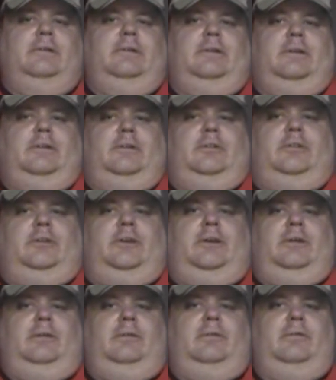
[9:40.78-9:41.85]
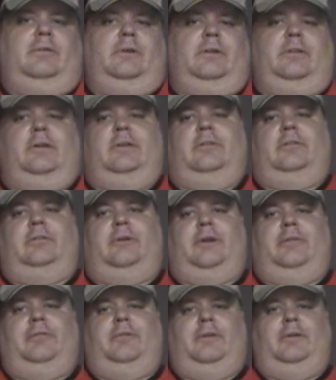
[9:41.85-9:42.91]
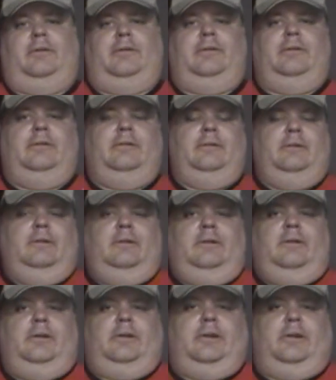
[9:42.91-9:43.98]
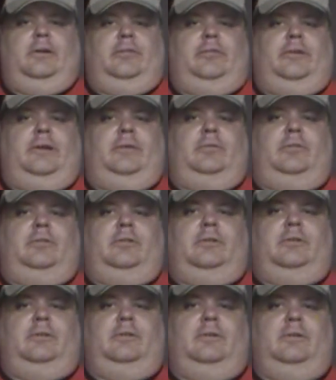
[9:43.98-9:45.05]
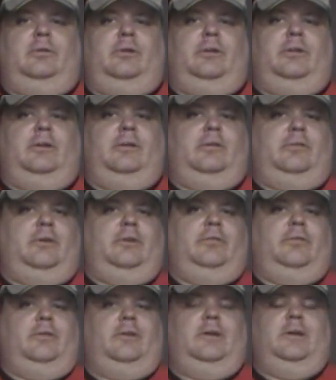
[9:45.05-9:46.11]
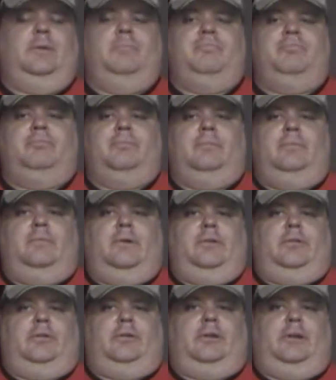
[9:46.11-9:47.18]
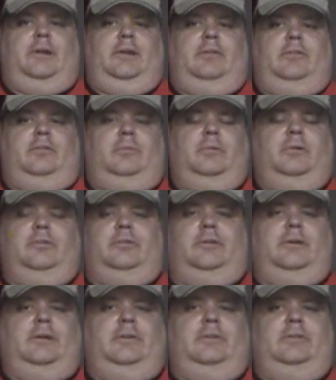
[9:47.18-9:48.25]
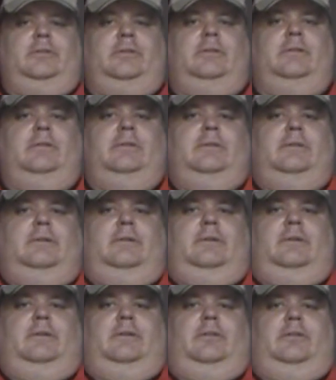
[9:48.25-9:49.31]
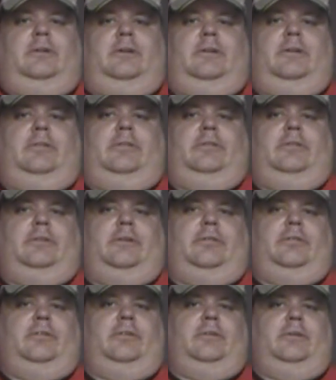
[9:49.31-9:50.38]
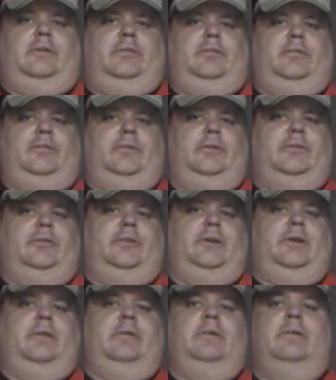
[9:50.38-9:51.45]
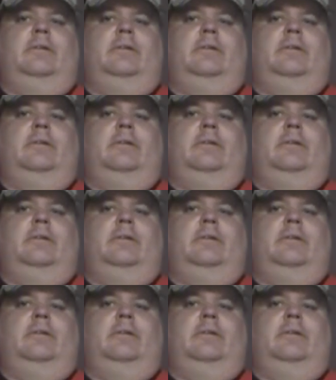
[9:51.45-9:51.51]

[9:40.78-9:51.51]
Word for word: I just say, what do you think of this trade for the, the Calgary Flames? And what do you think of the trade for the Montreal Canadiens on both sides? I'm going to say this is definitely fulfills the need